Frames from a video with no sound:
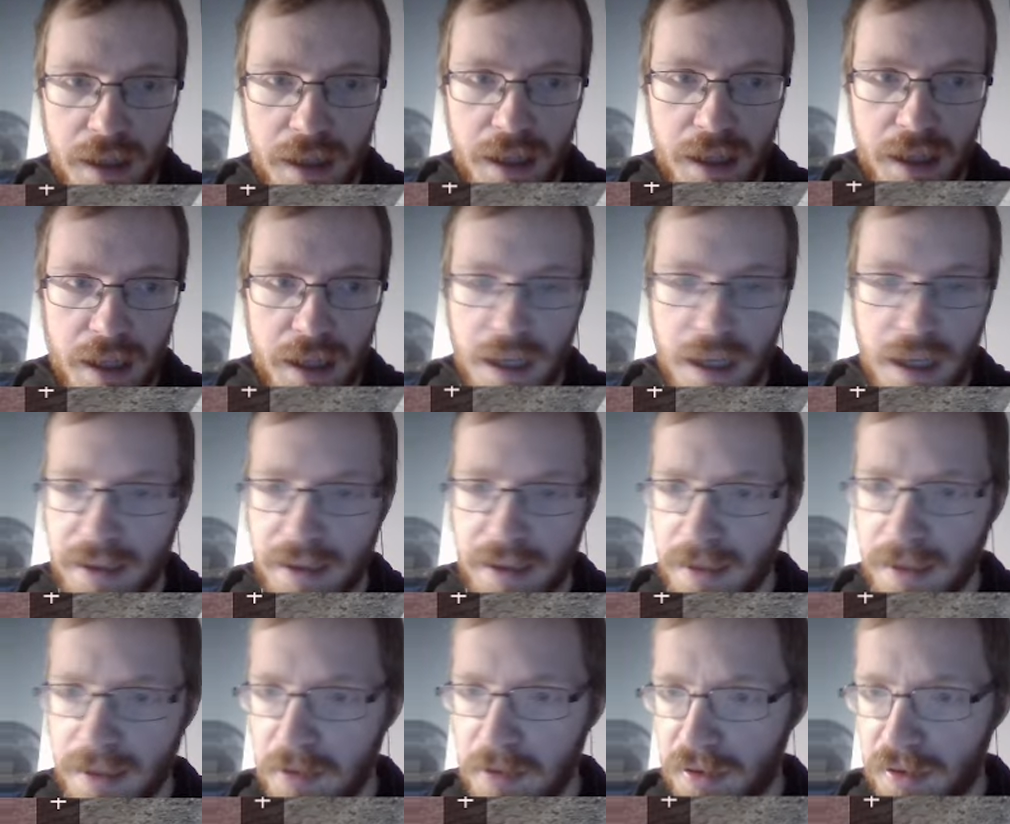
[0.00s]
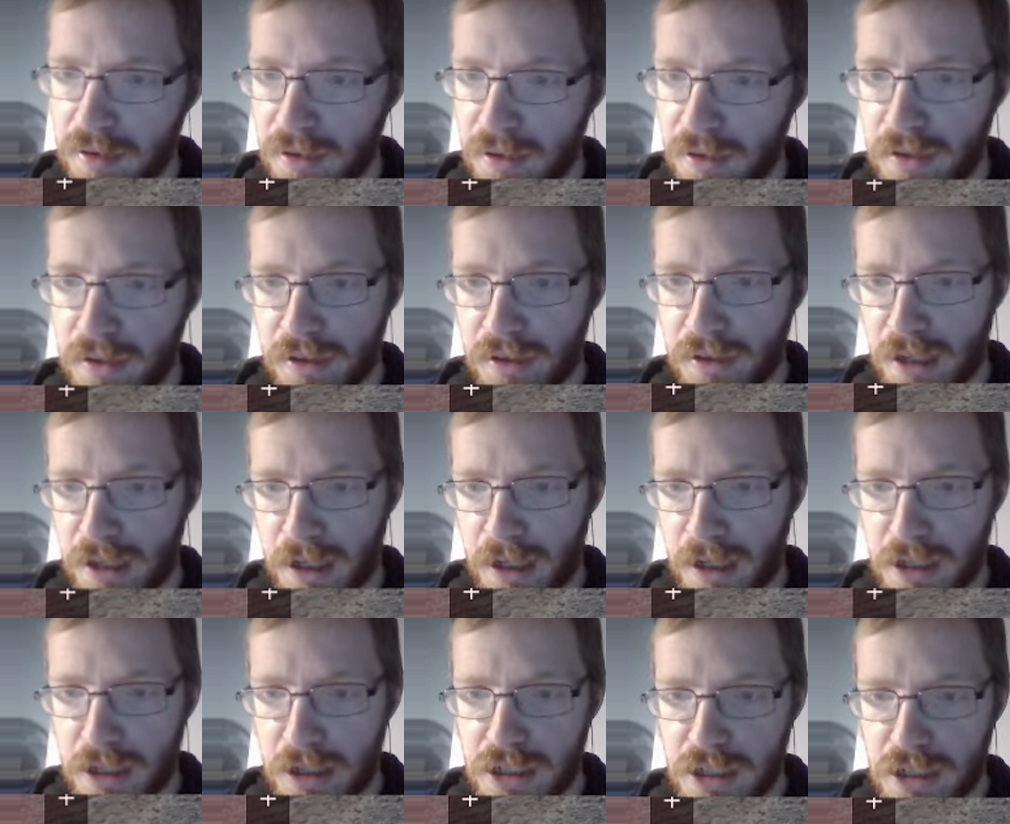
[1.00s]
I think I'm just going to
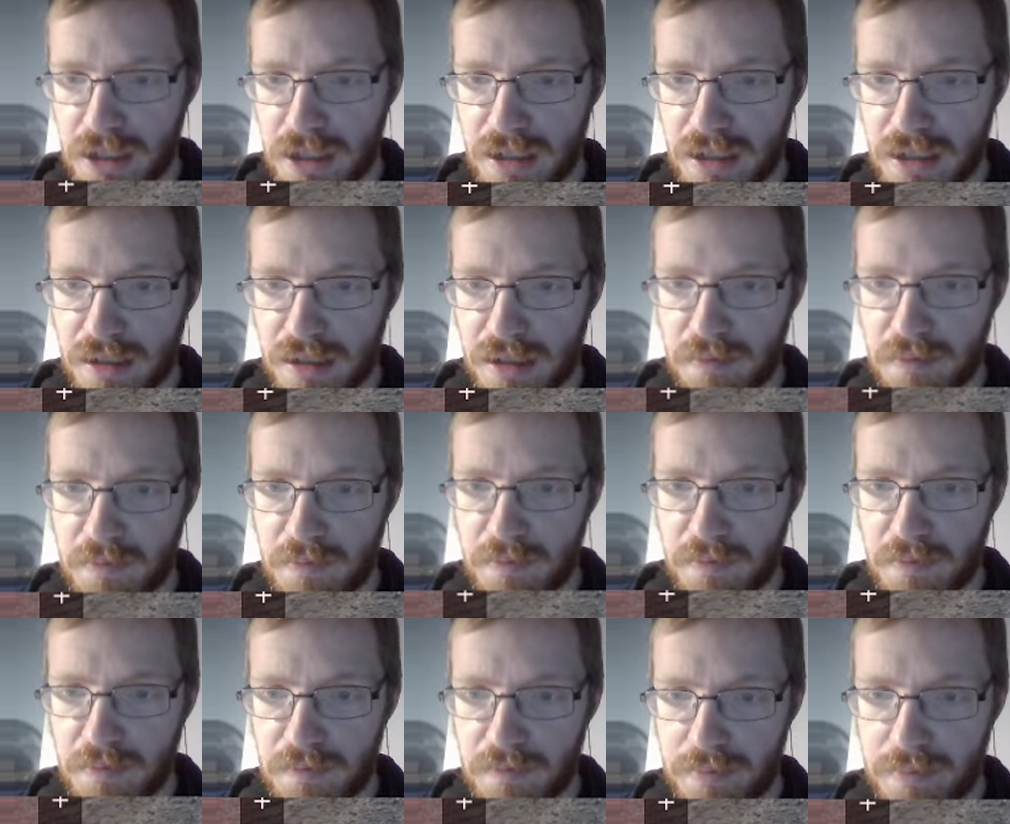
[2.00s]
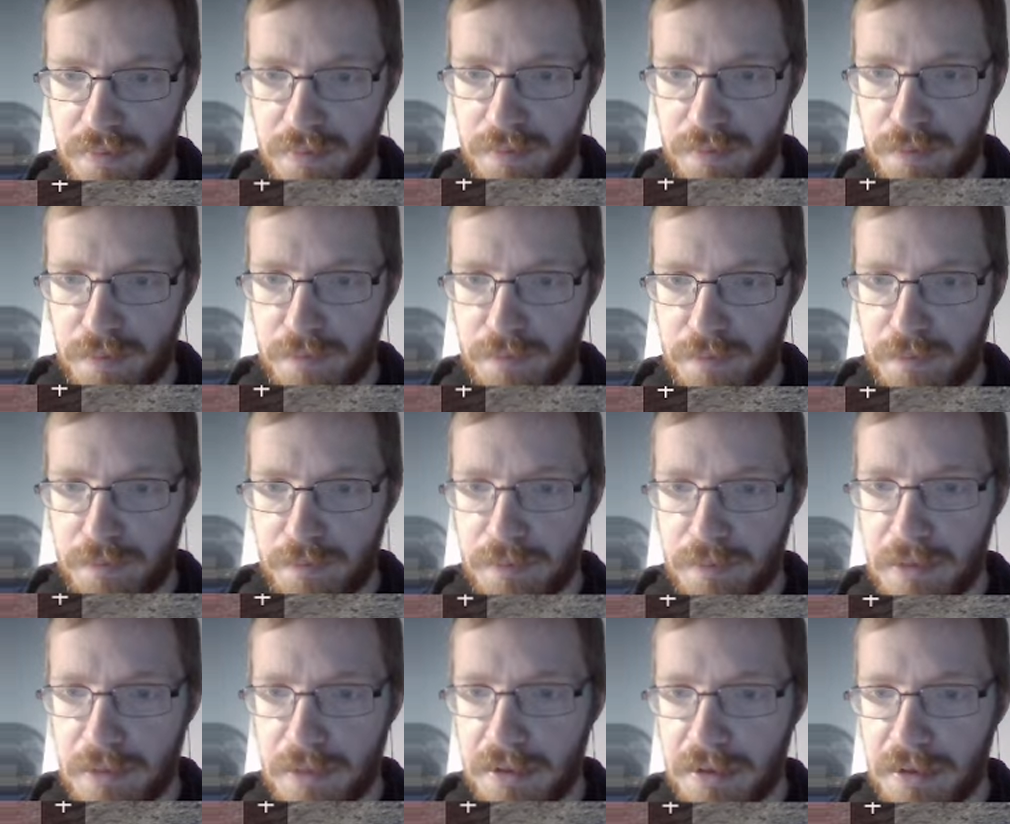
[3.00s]
hedge middle
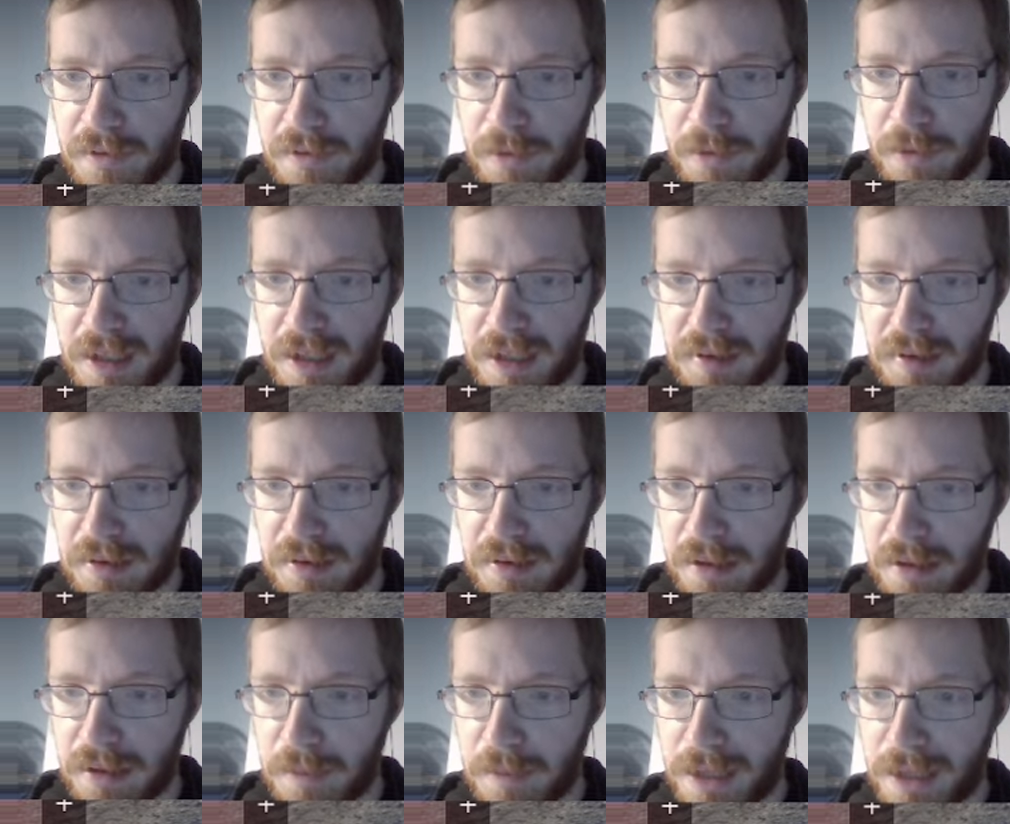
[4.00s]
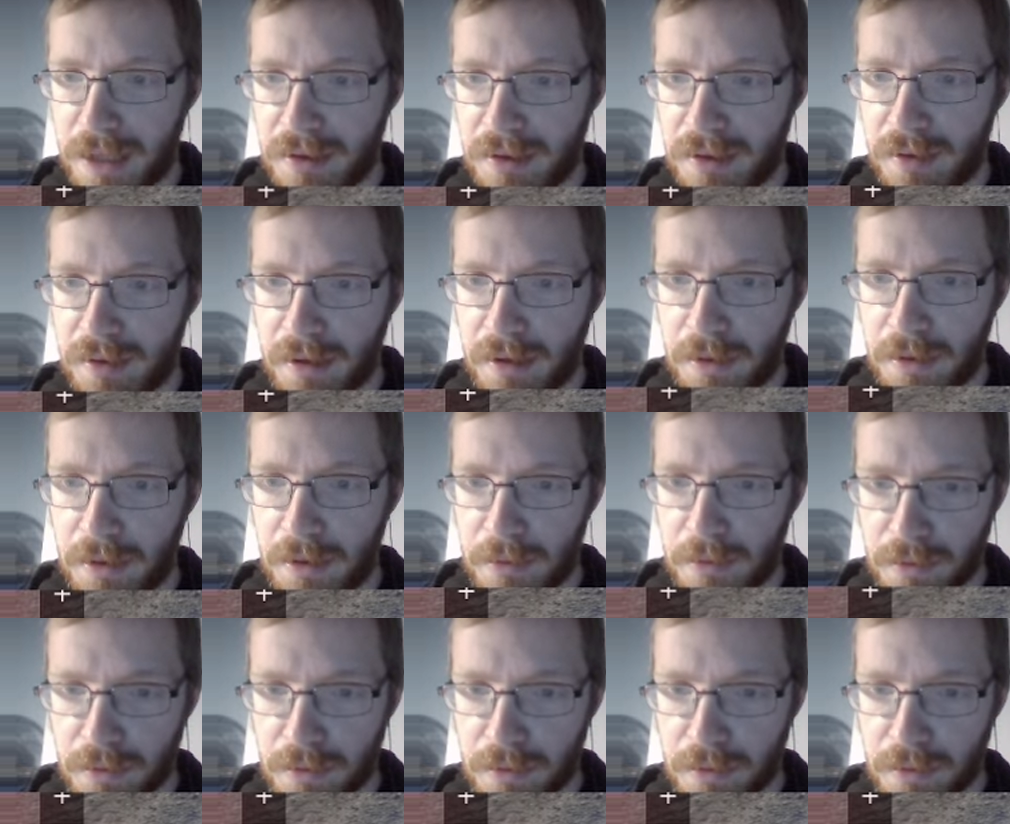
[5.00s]
of the west, like Penza or